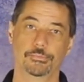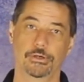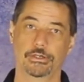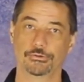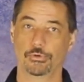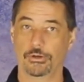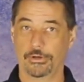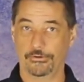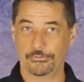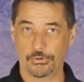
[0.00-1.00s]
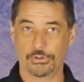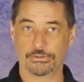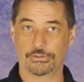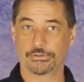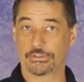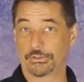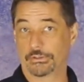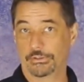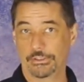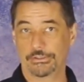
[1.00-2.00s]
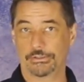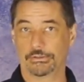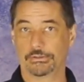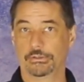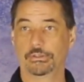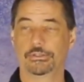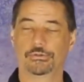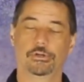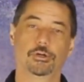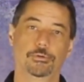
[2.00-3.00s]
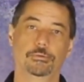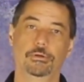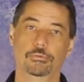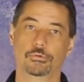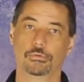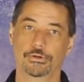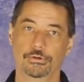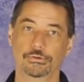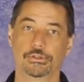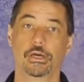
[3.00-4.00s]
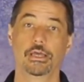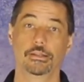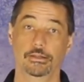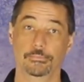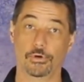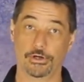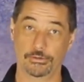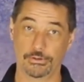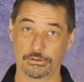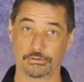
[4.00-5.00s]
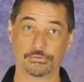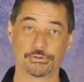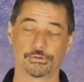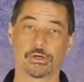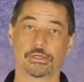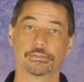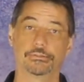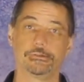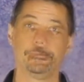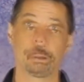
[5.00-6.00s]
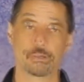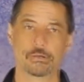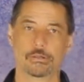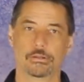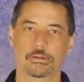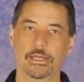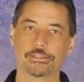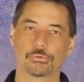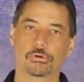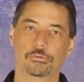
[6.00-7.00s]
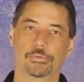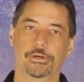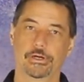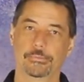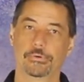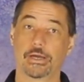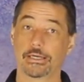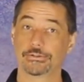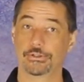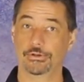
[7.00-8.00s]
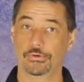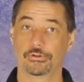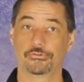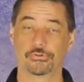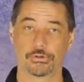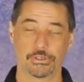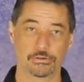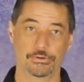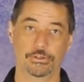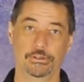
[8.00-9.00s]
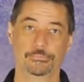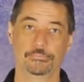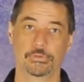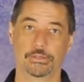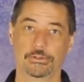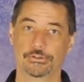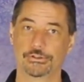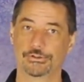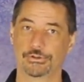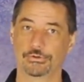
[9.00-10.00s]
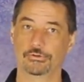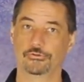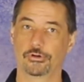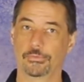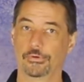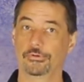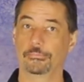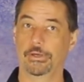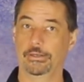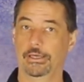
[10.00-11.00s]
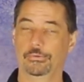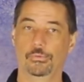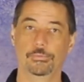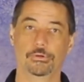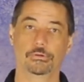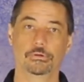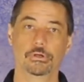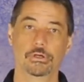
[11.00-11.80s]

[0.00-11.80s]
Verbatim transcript: because one of my focuses as a clinician is on helping people reduce the embodiment of stress. The last one I'll bring up has to do with fertility, and this is true for both men and women.